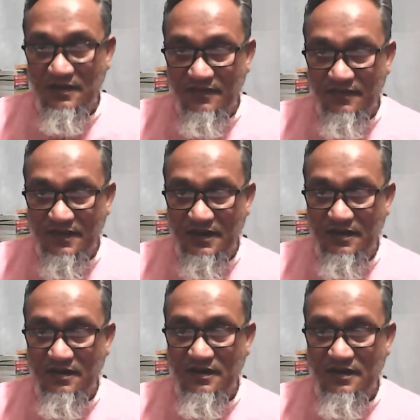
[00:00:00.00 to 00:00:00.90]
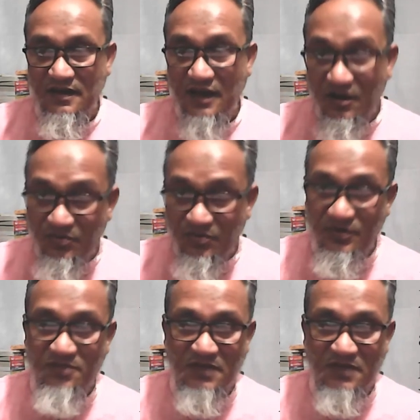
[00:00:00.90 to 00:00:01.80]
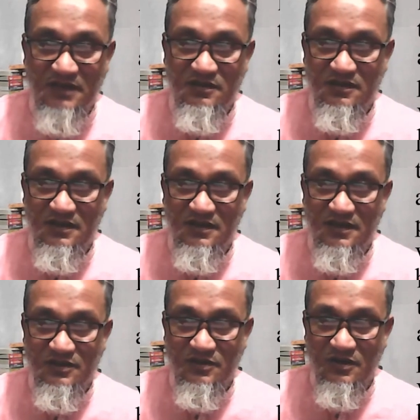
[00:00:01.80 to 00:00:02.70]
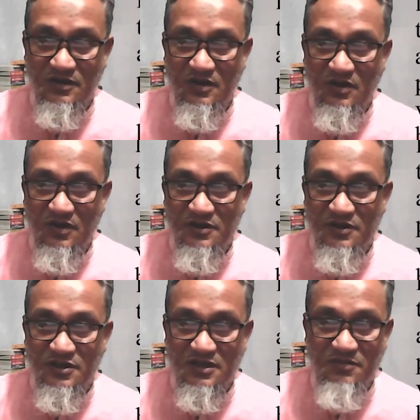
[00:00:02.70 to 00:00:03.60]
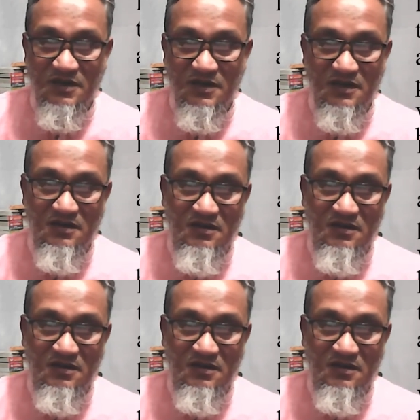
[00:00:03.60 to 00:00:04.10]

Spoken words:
Then every mother is determiner.